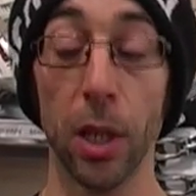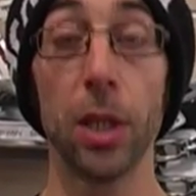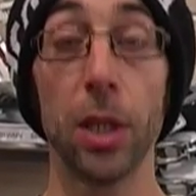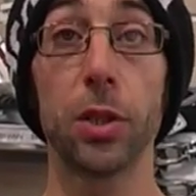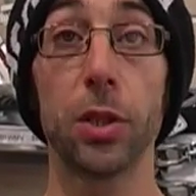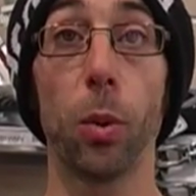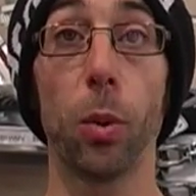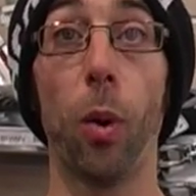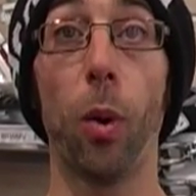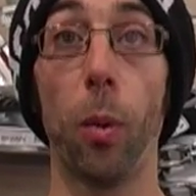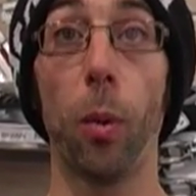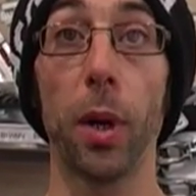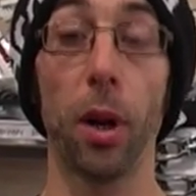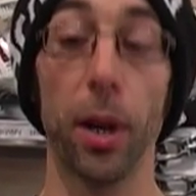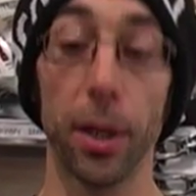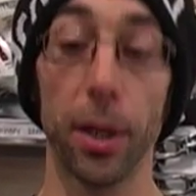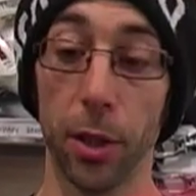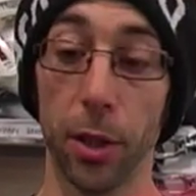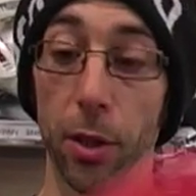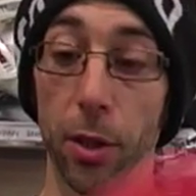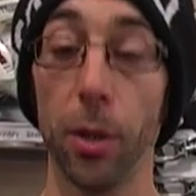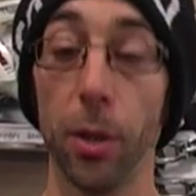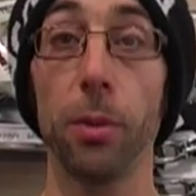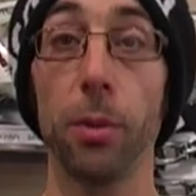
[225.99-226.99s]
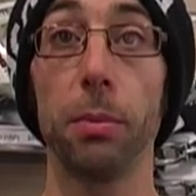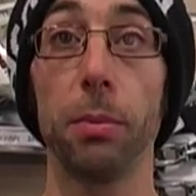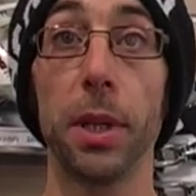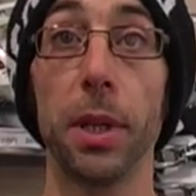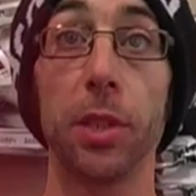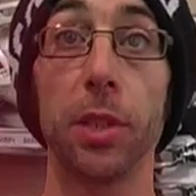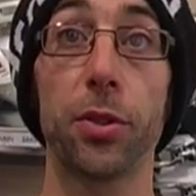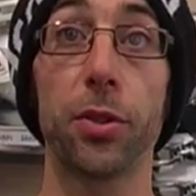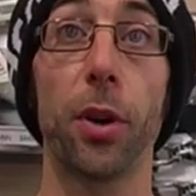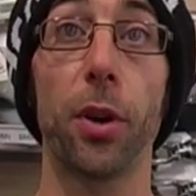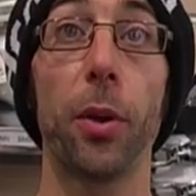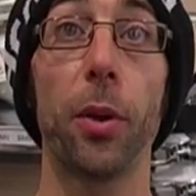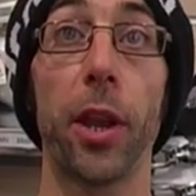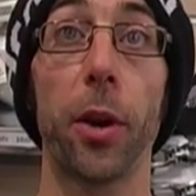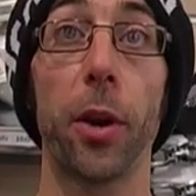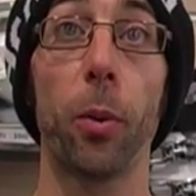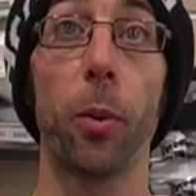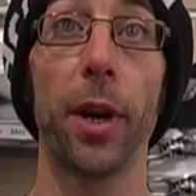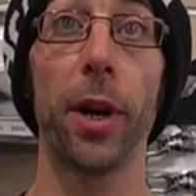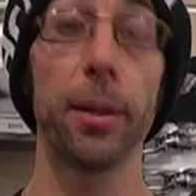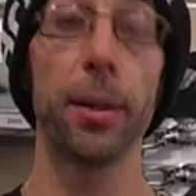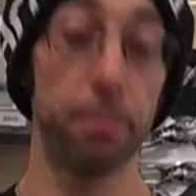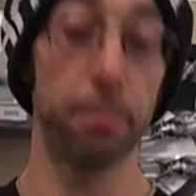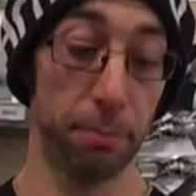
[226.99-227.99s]
So what we like to do is throw that
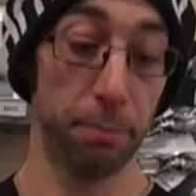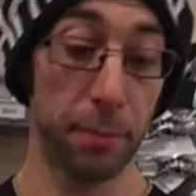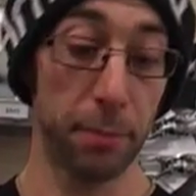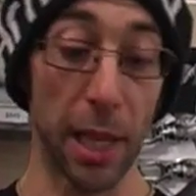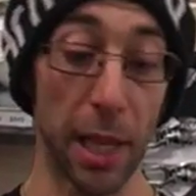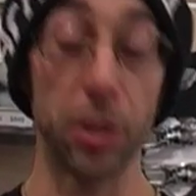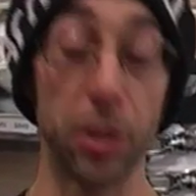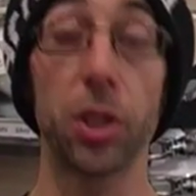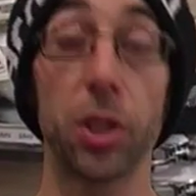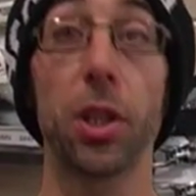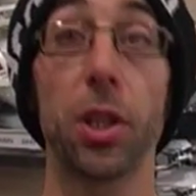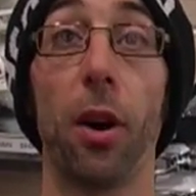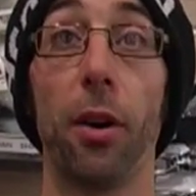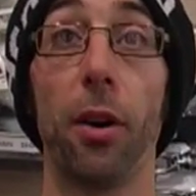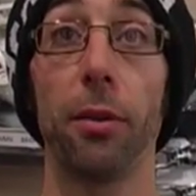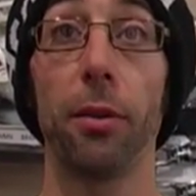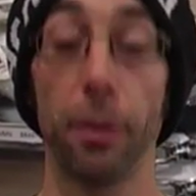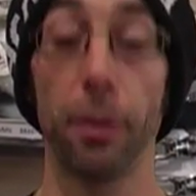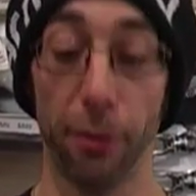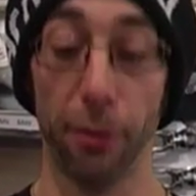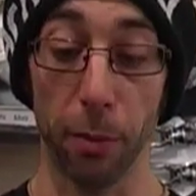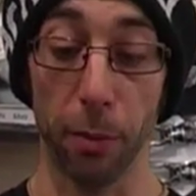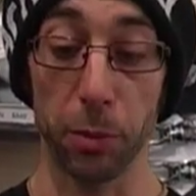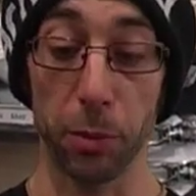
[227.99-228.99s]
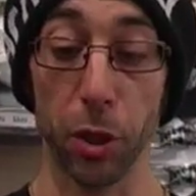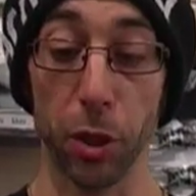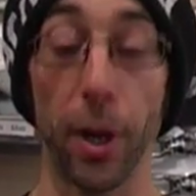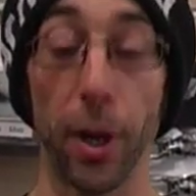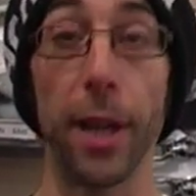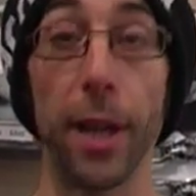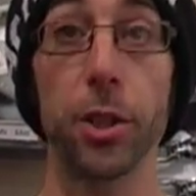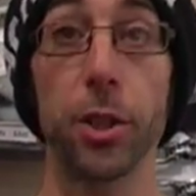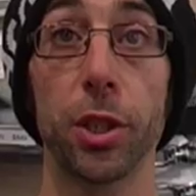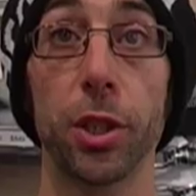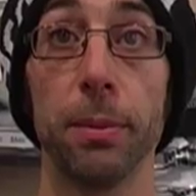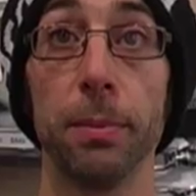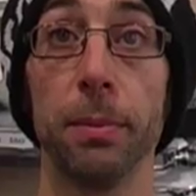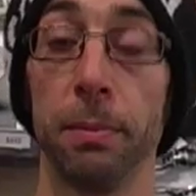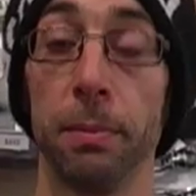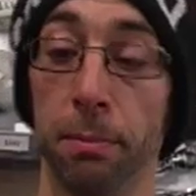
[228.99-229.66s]
away and start from scratch.